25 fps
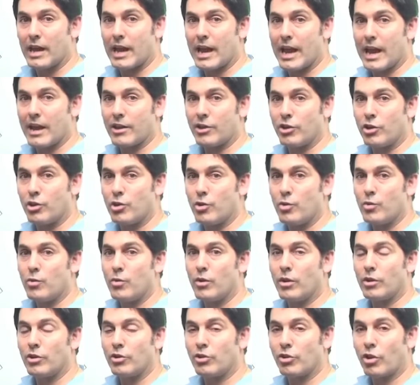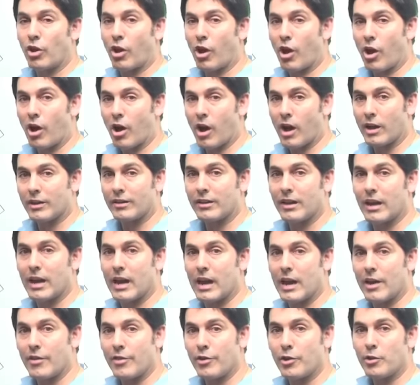and you taught
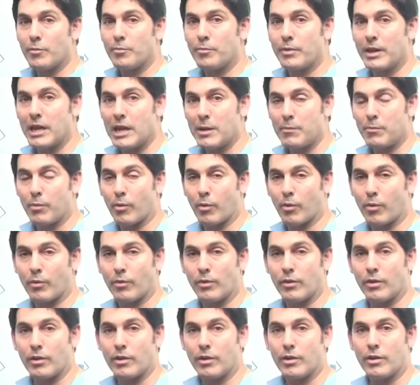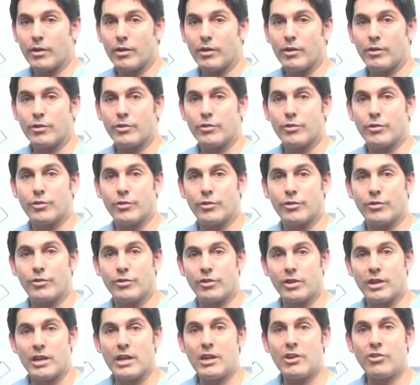other people to
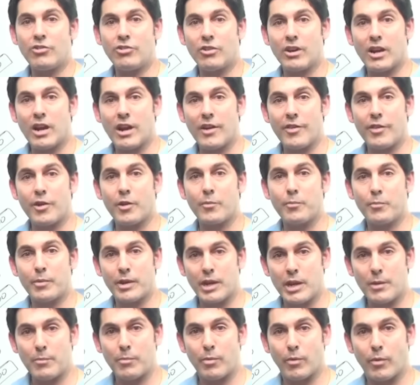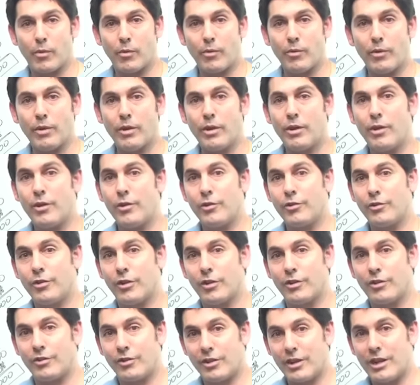teach other people
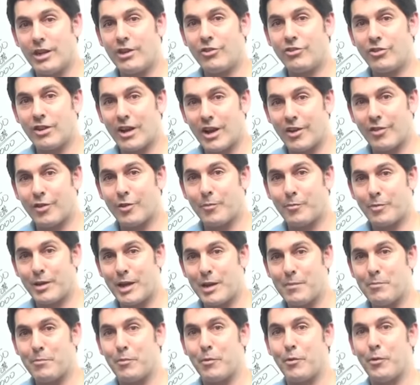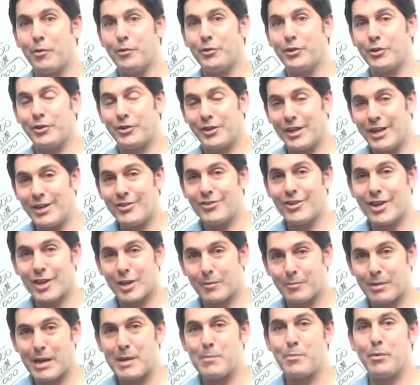to teach other people to teach
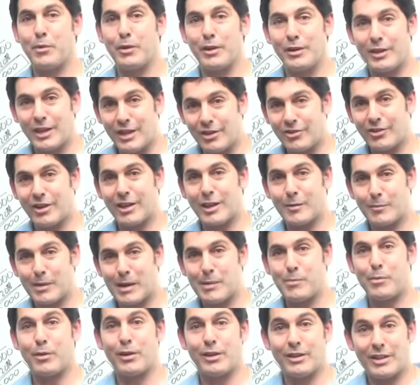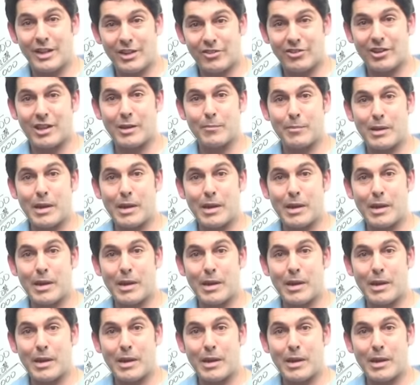other people to teach other people to teach other